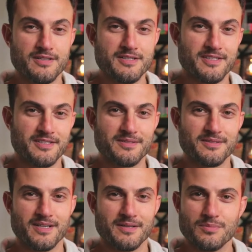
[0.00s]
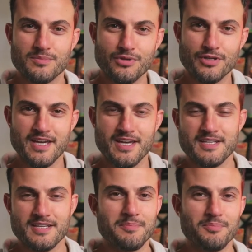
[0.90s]
else? You know, uh, put your
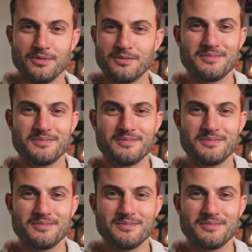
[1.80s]
hand up or